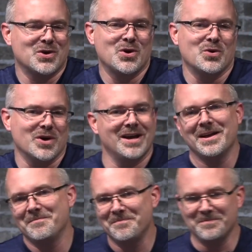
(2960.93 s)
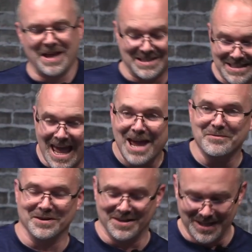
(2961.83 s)
who? As
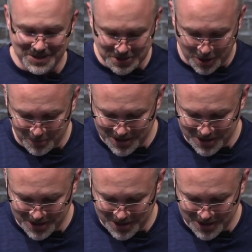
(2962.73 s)
David in Psalm